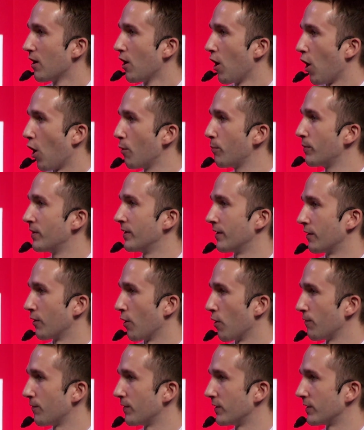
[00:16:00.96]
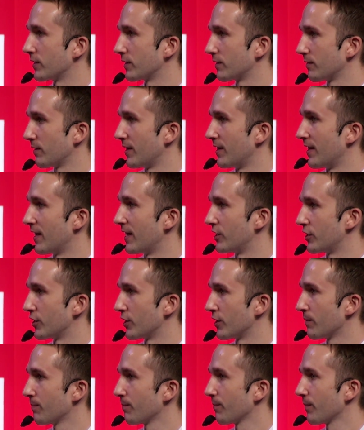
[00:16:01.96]
opening an office in
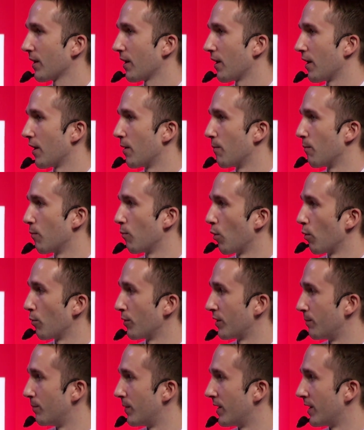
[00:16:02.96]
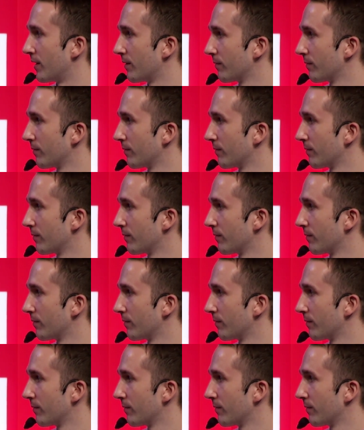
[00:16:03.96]
Asia, what would it be?